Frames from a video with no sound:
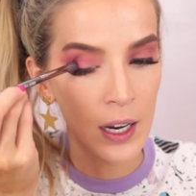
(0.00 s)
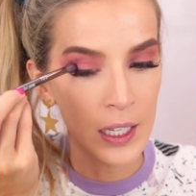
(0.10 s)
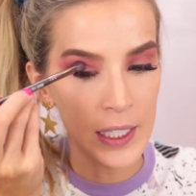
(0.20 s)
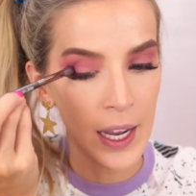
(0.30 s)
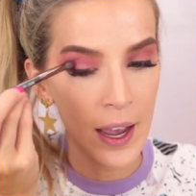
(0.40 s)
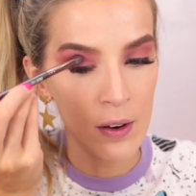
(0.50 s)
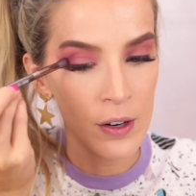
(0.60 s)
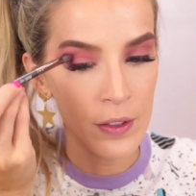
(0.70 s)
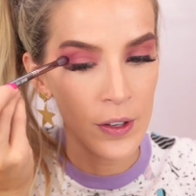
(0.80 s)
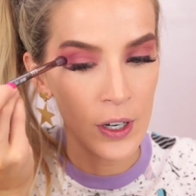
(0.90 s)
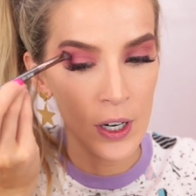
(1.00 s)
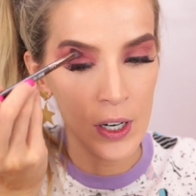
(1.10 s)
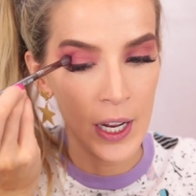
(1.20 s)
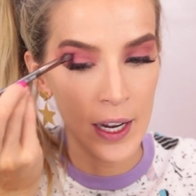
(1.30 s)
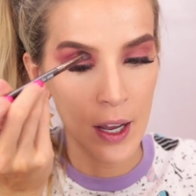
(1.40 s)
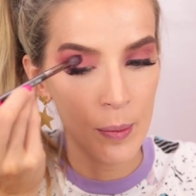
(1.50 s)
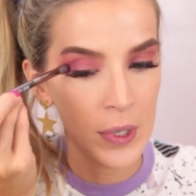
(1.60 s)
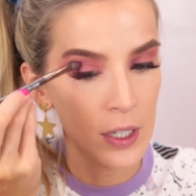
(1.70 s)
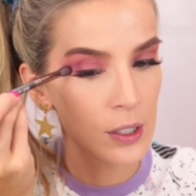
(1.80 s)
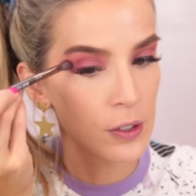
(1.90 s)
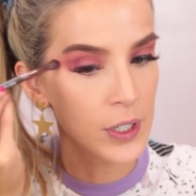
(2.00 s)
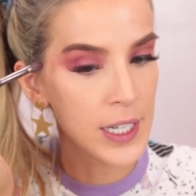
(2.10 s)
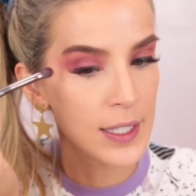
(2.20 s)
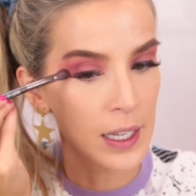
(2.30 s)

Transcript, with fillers: and the outer third and up into the crease,